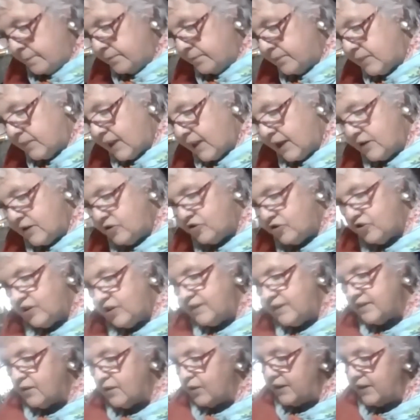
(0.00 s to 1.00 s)
and
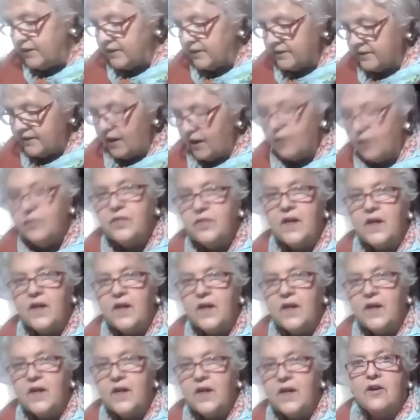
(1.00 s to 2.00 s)
she's going to sell
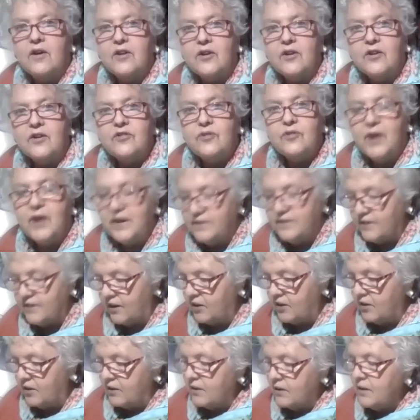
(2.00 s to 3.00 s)
things on her
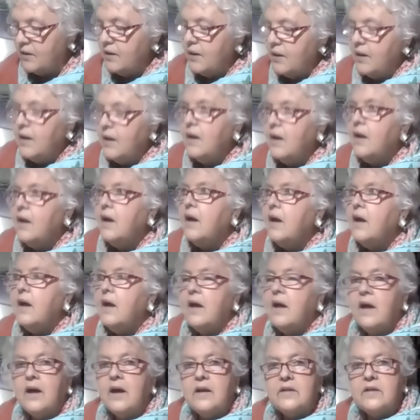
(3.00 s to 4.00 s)
tricycle.
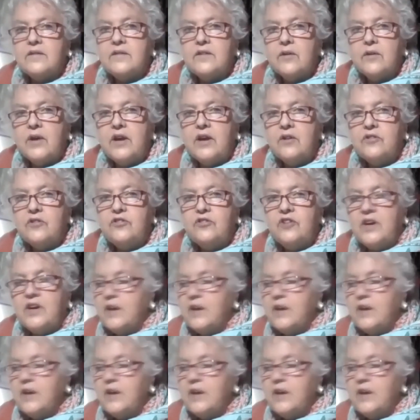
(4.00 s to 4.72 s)
And so here she